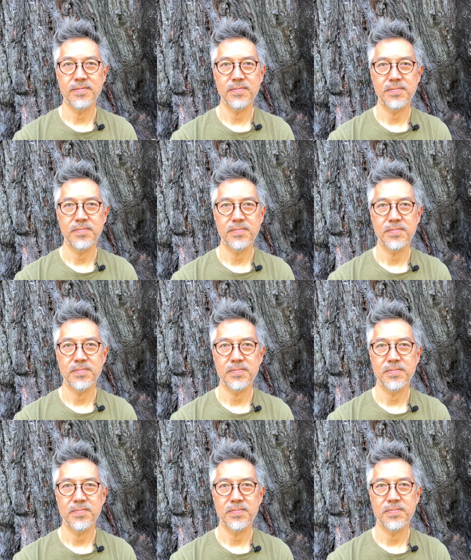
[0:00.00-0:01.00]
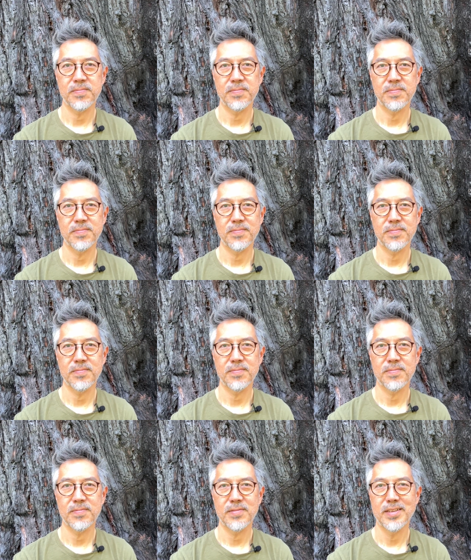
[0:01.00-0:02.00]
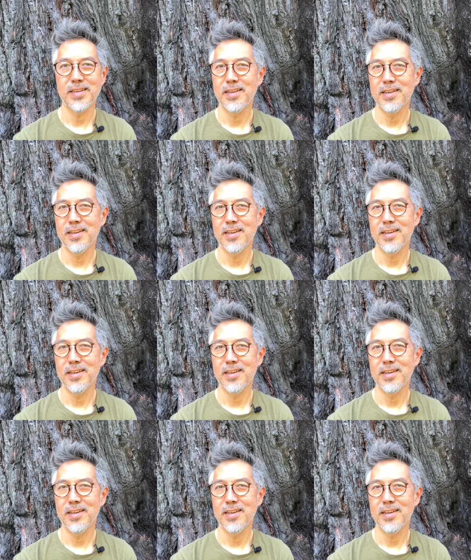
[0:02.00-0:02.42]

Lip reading: No one is speaking in this clip.